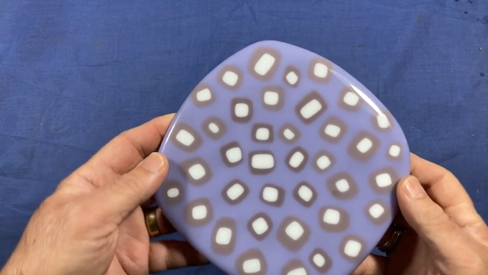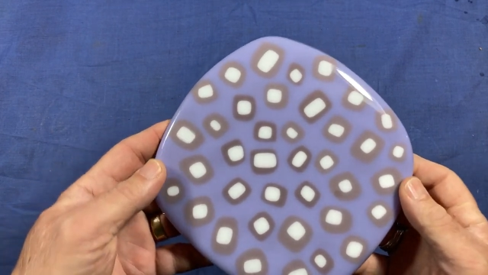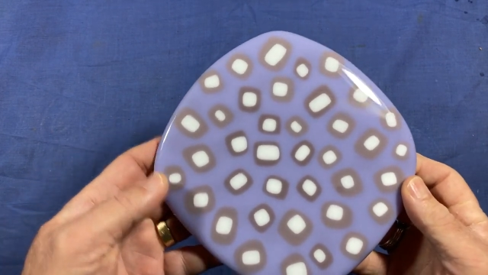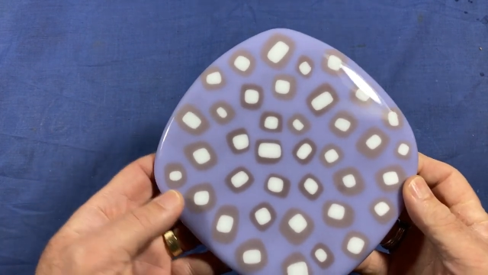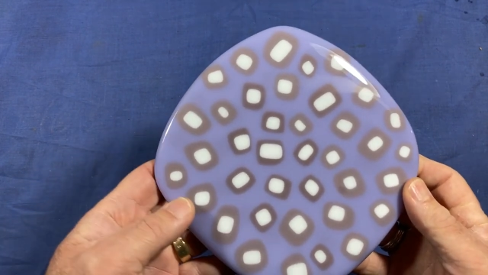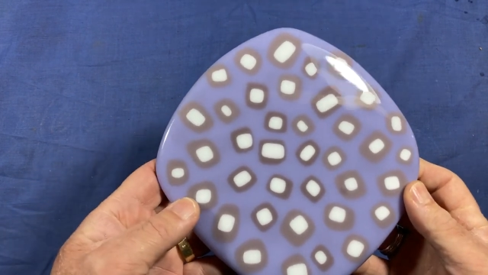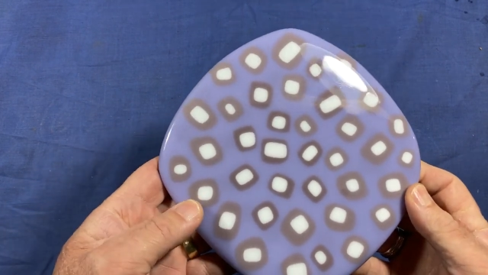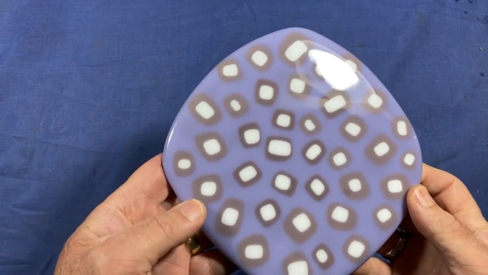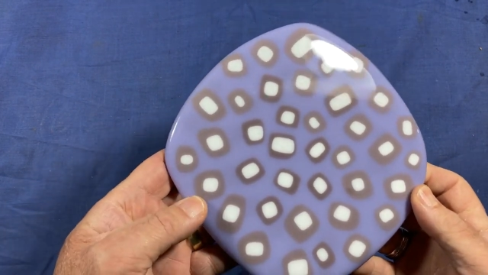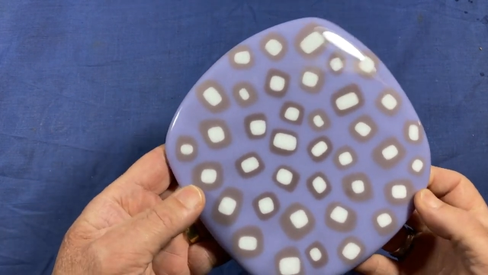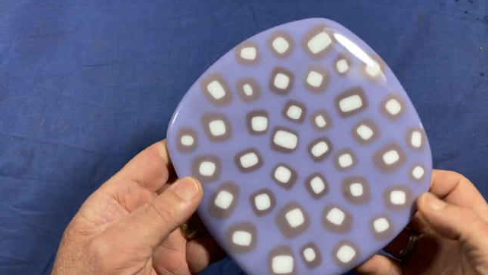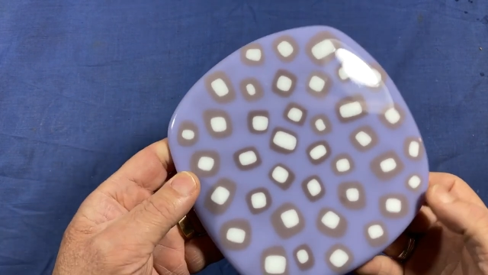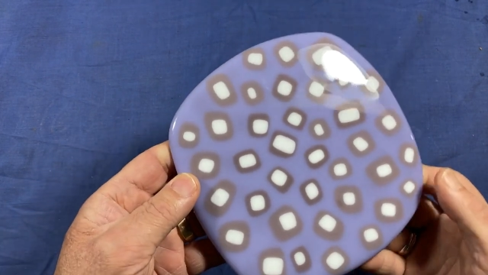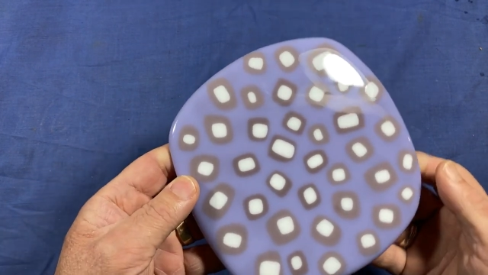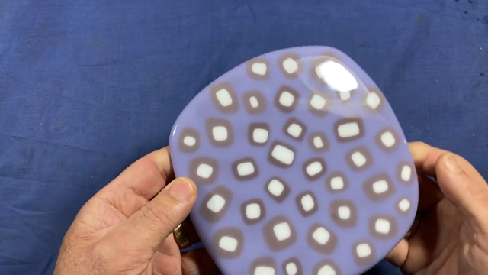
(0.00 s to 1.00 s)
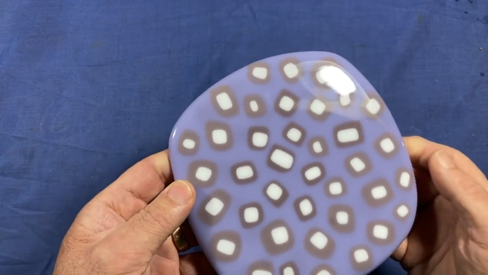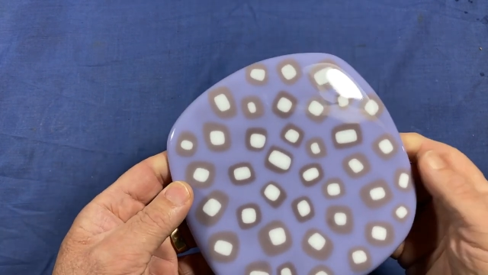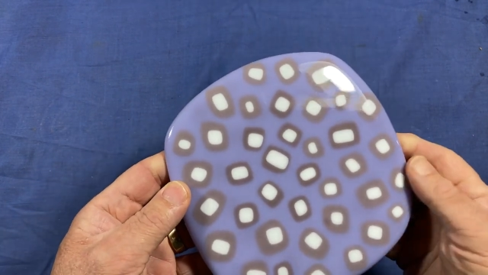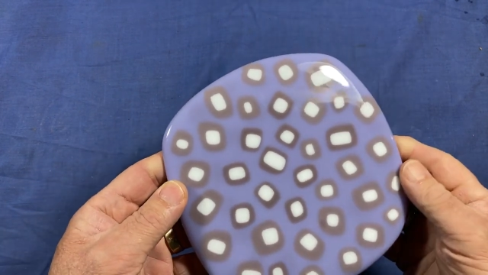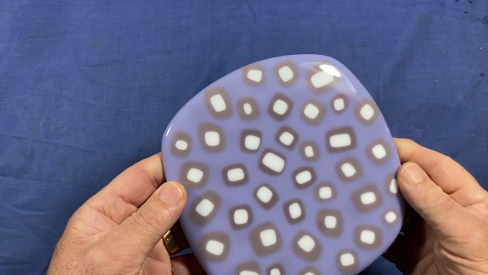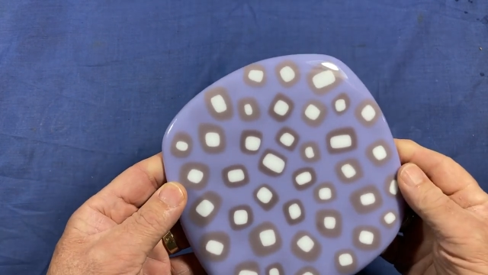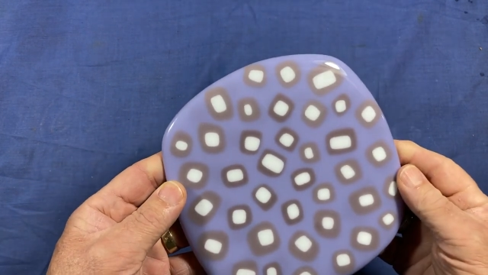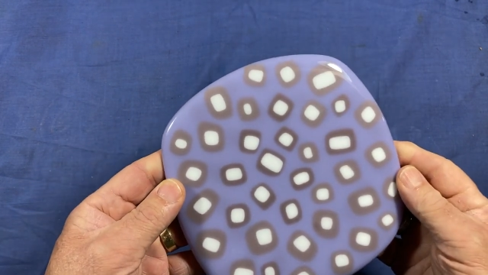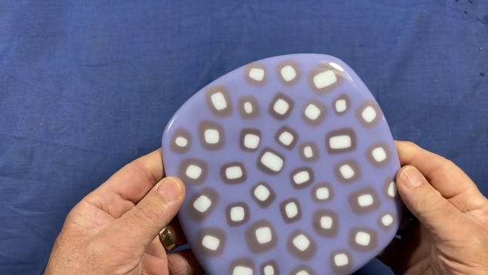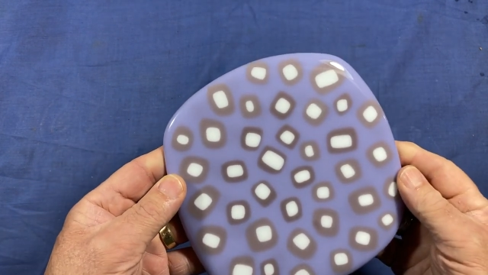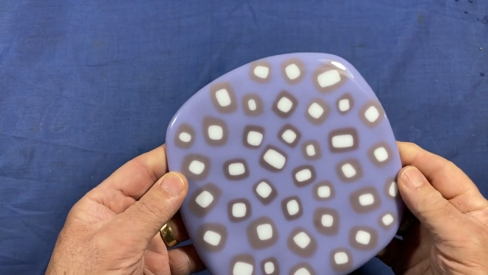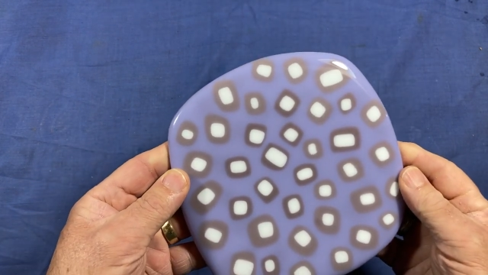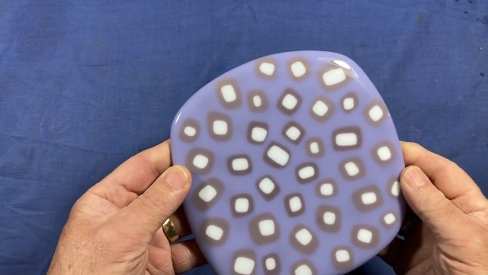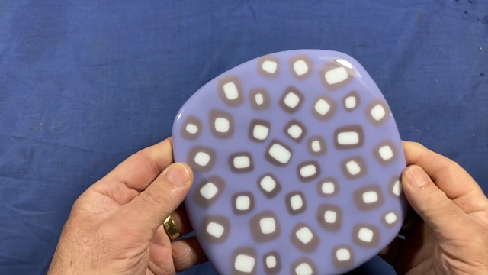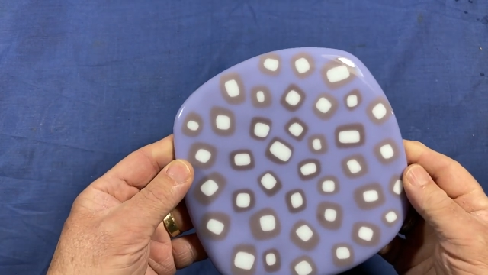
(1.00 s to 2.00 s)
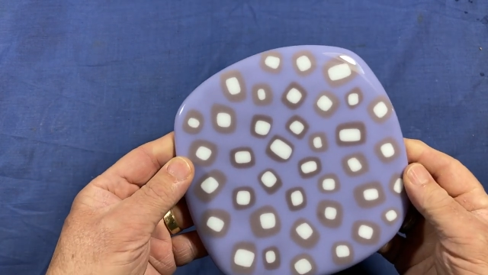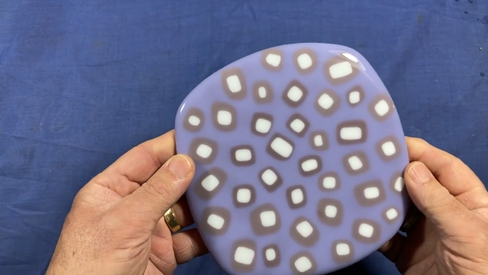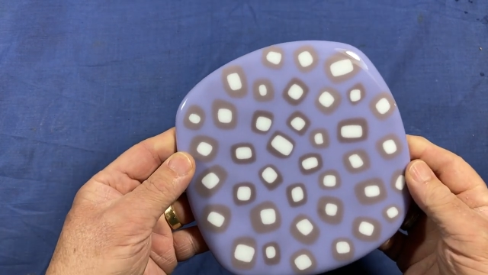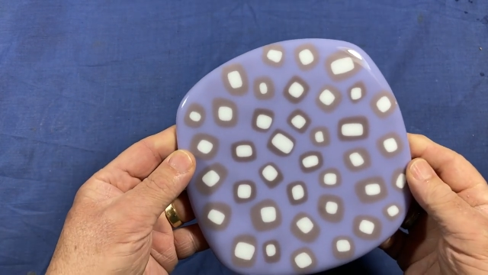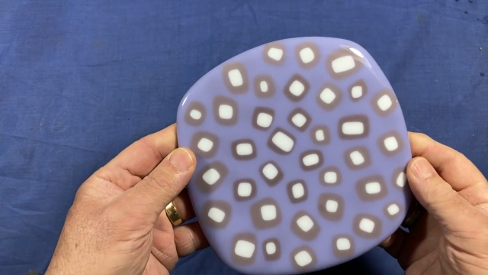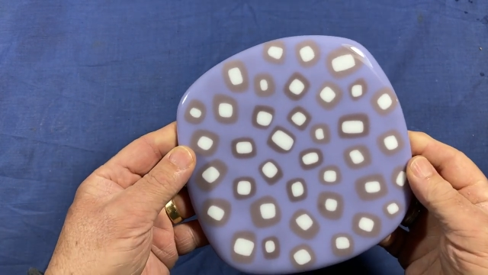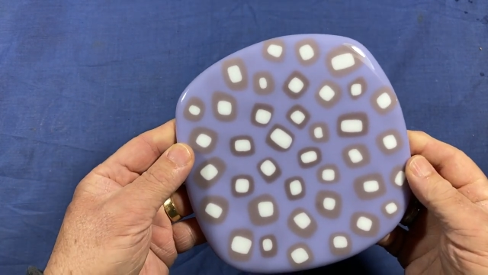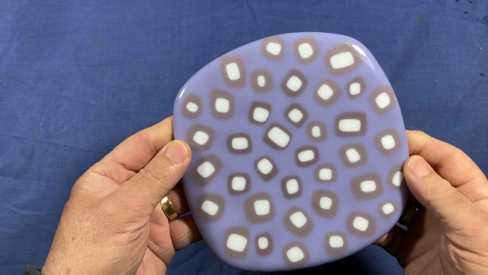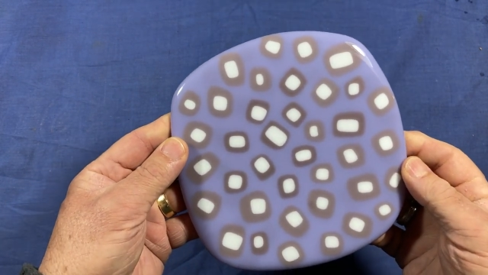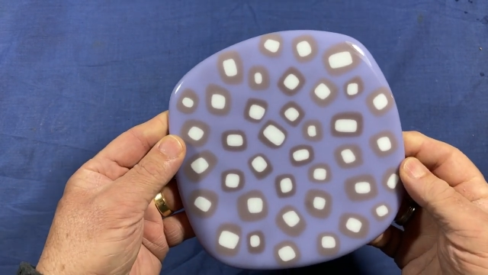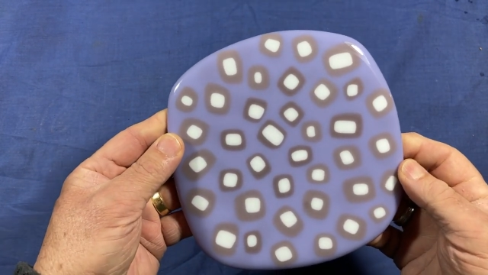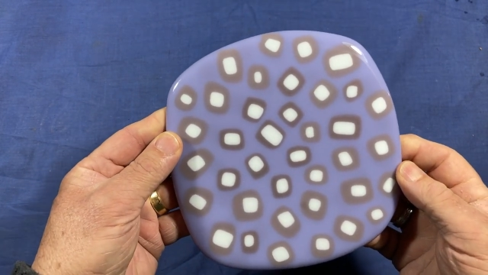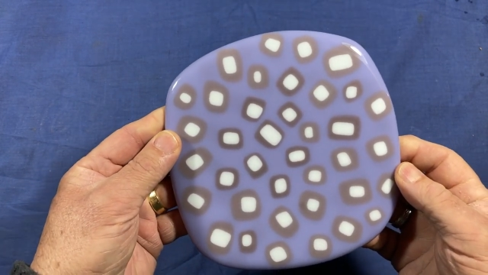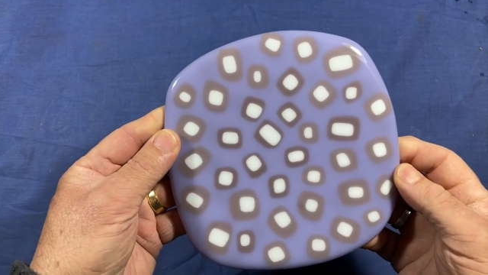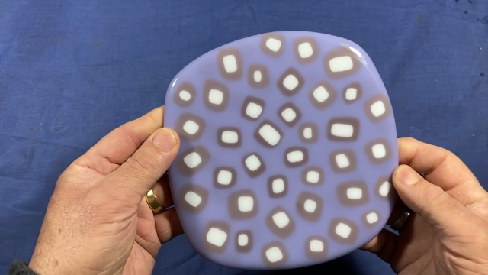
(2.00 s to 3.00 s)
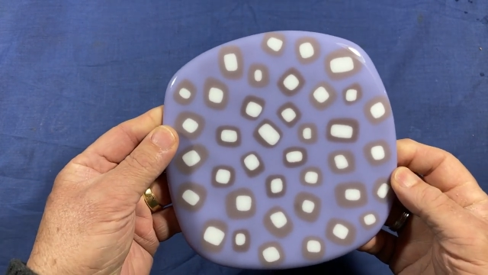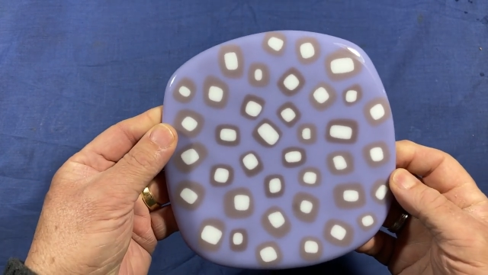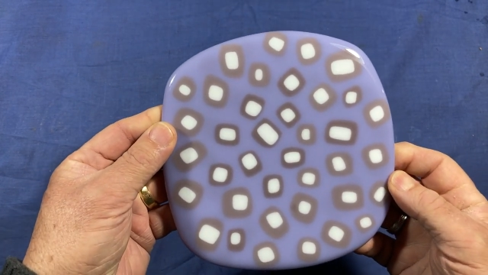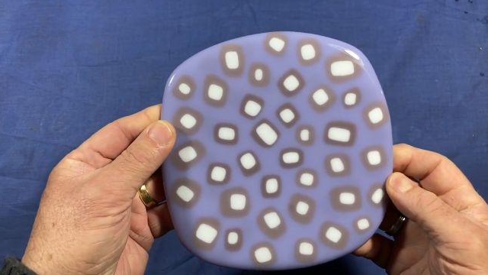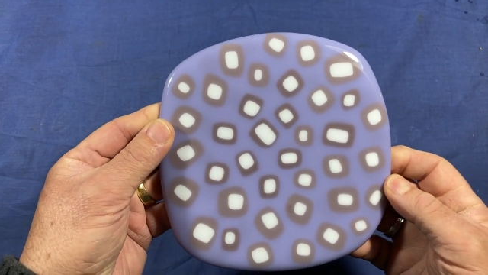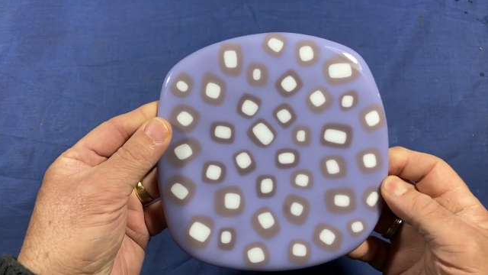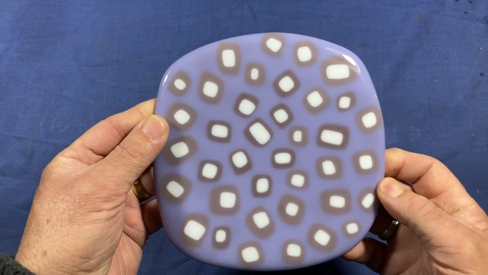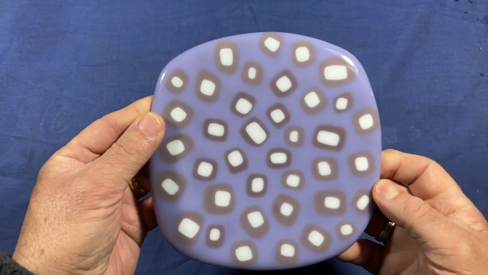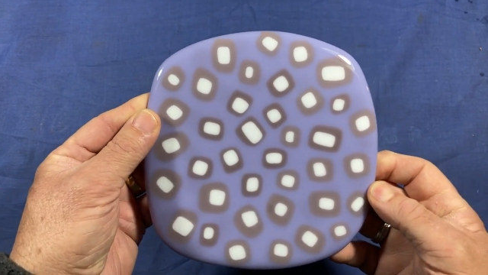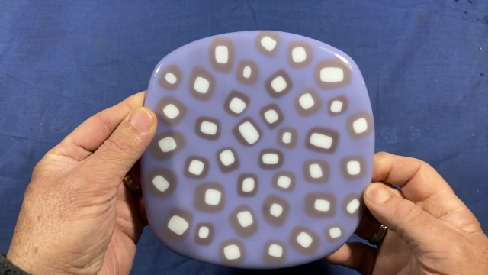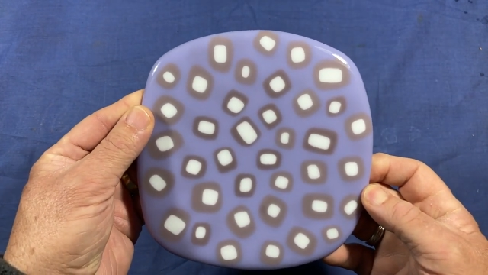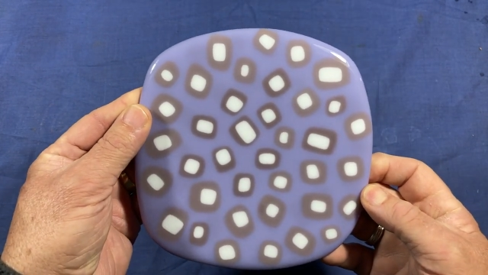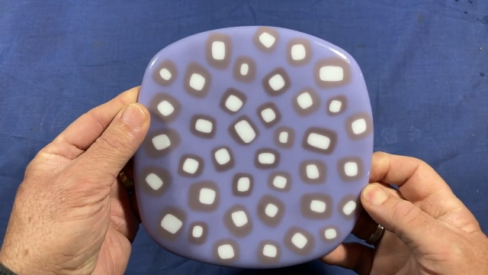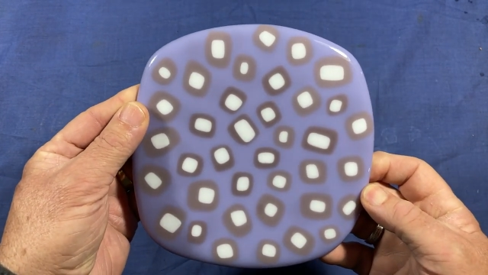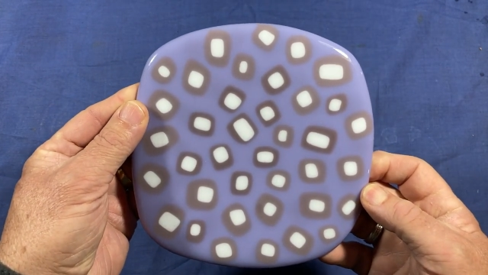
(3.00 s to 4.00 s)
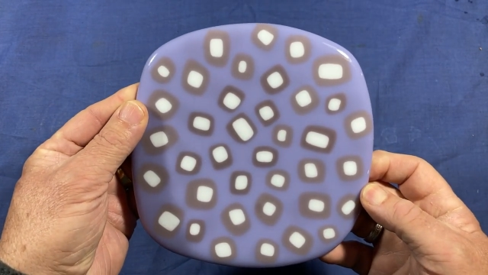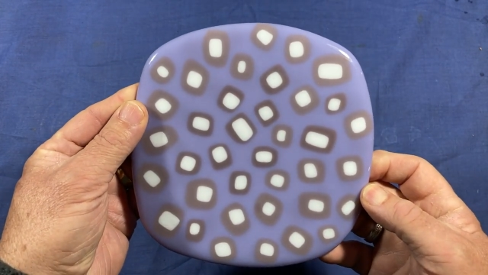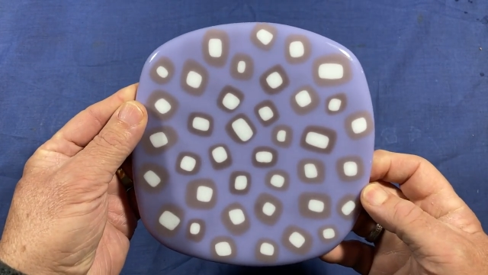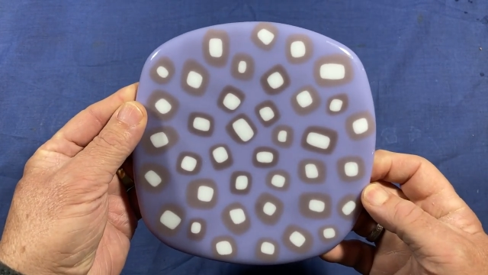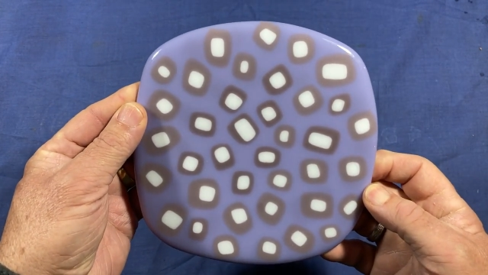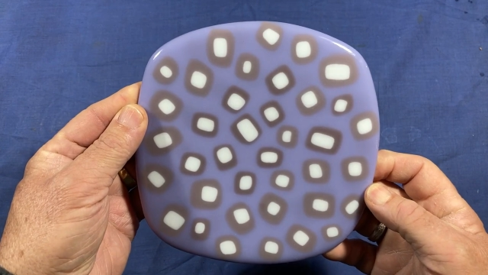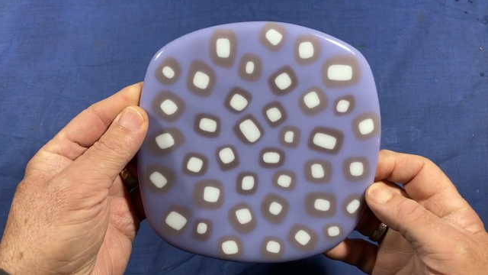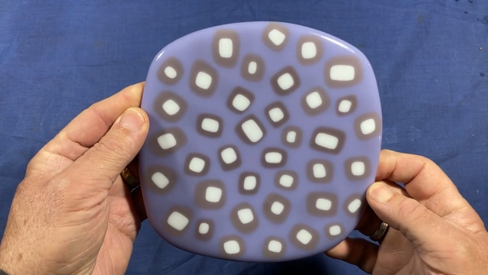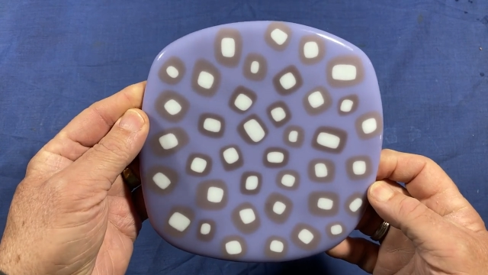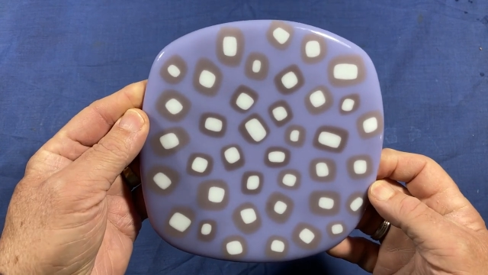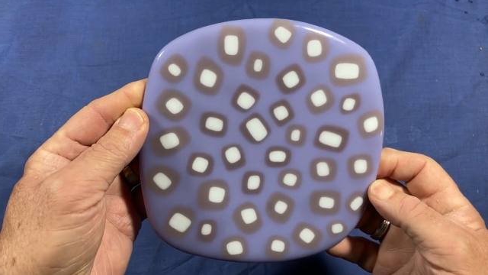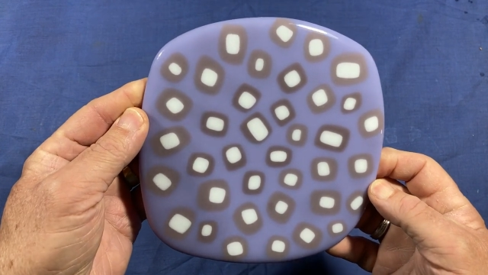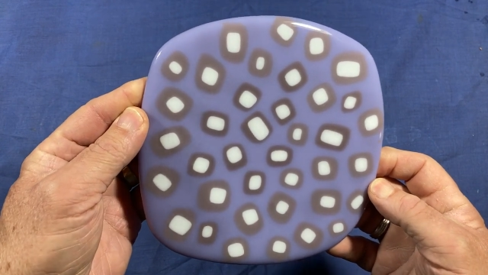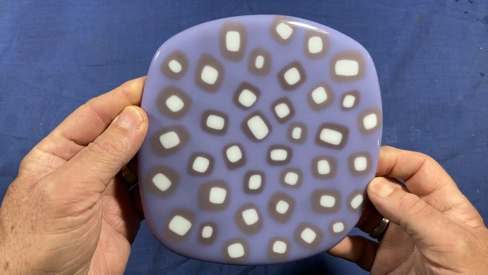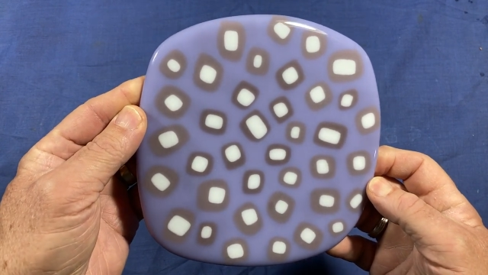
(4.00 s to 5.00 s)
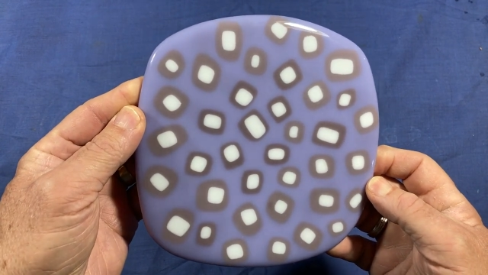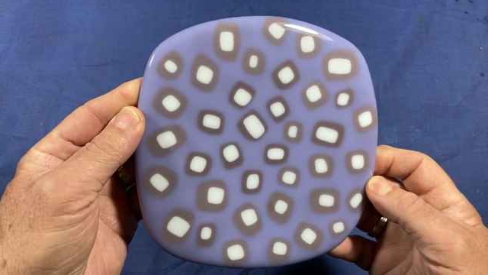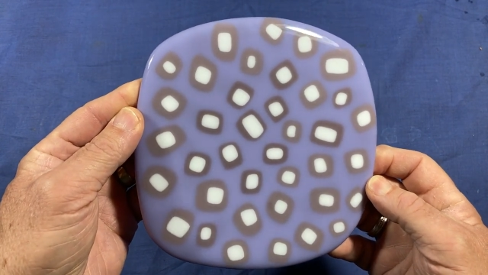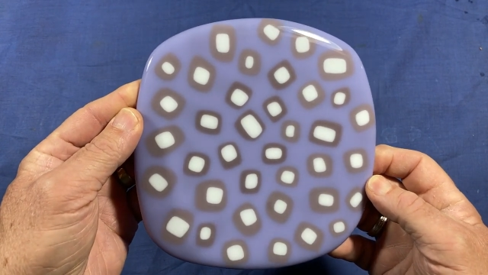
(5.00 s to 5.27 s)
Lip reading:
(no speaker visible)